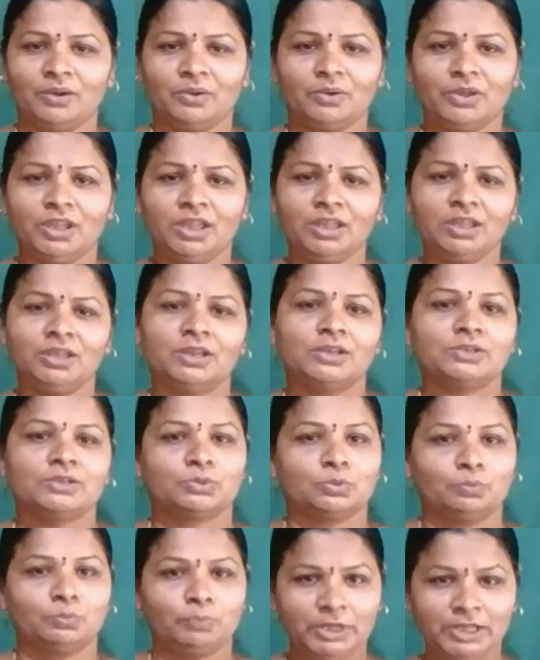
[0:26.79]
Okay,
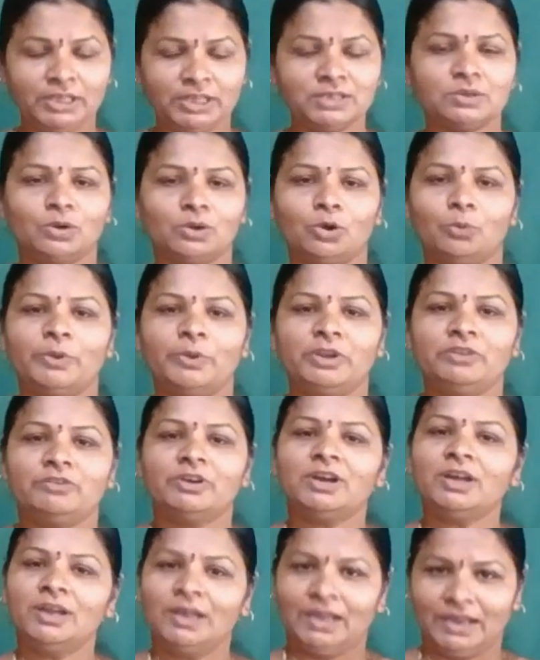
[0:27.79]
so please open
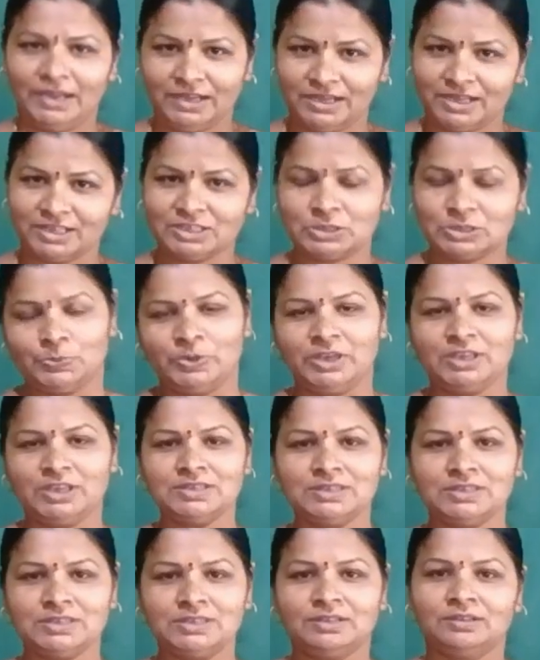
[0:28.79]
your index
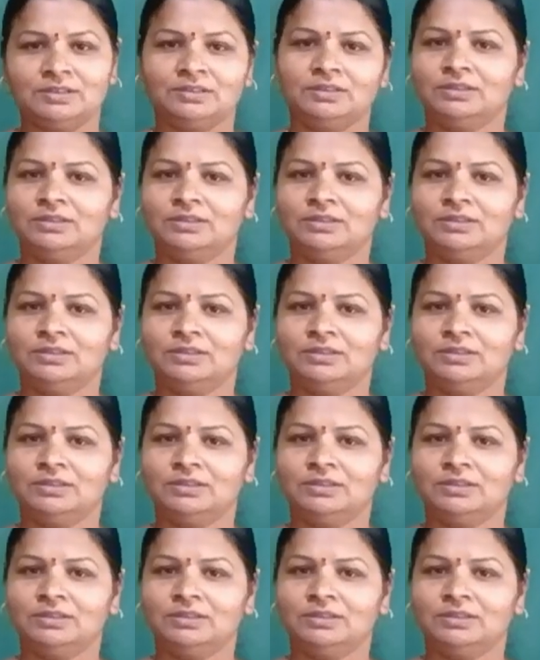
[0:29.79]
page.